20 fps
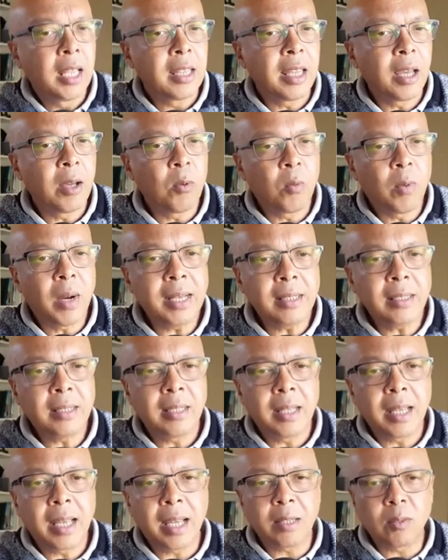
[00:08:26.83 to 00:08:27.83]
They
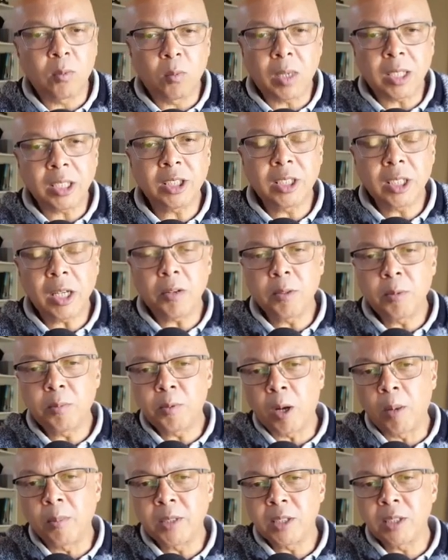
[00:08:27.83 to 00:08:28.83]
wait as Watchtower
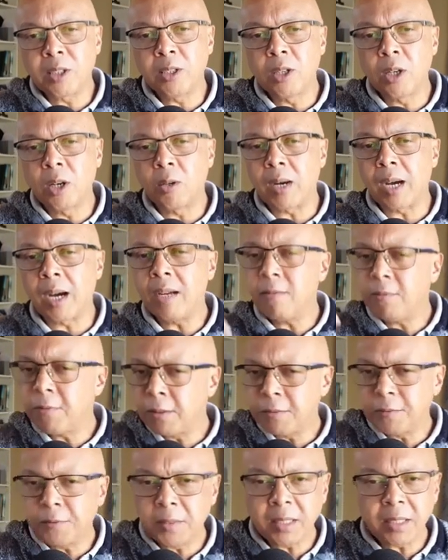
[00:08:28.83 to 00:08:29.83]
promises go
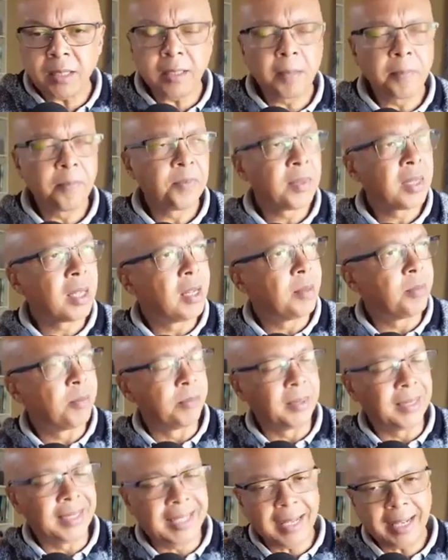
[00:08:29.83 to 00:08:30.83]
unfulfilled
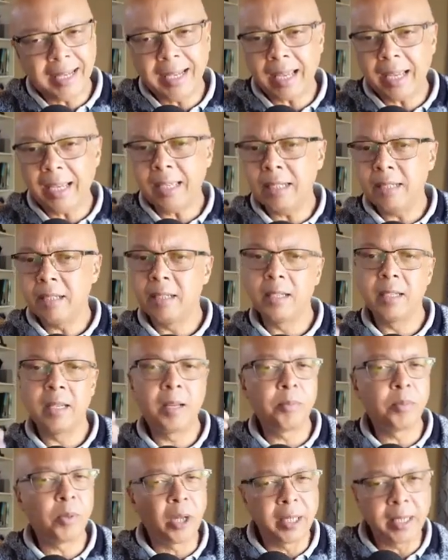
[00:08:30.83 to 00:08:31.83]
decade
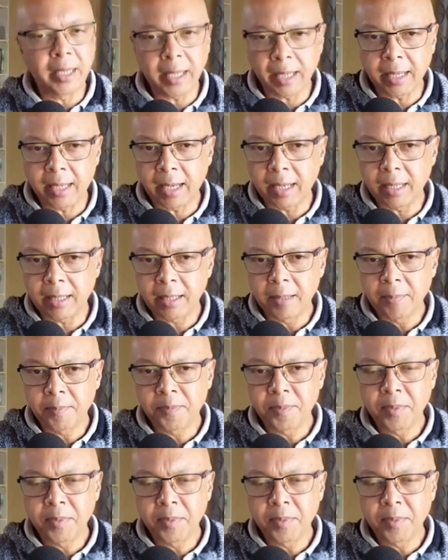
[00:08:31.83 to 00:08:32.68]
upon decade.